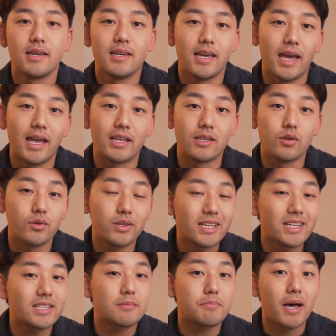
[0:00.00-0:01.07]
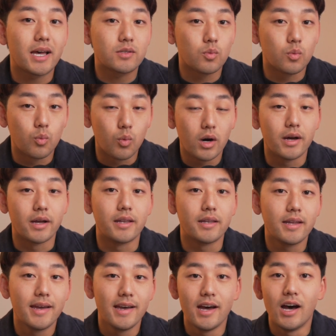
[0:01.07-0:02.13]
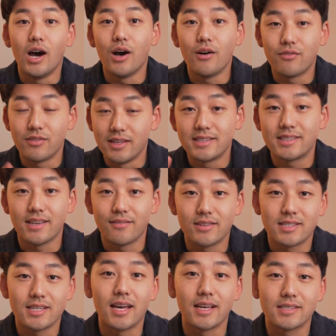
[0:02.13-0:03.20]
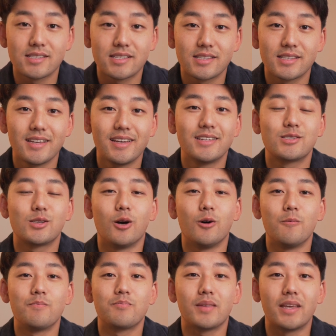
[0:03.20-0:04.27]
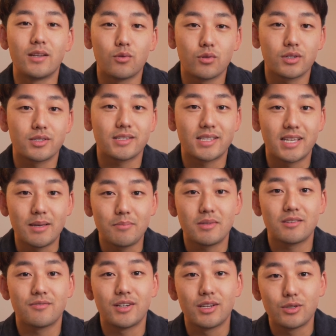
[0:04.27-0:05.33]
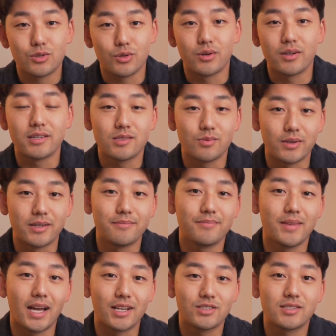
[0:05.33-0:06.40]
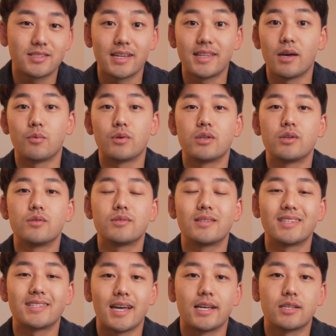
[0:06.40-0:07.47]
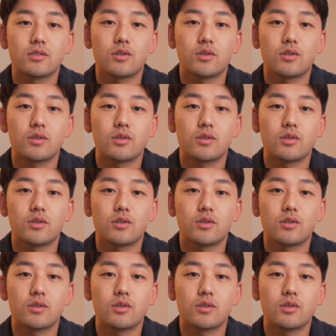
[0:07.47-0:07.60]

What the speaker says: And you only need to pass one of the 7 tests. So in order to keep this video short and sweet, I'll just say that we use the test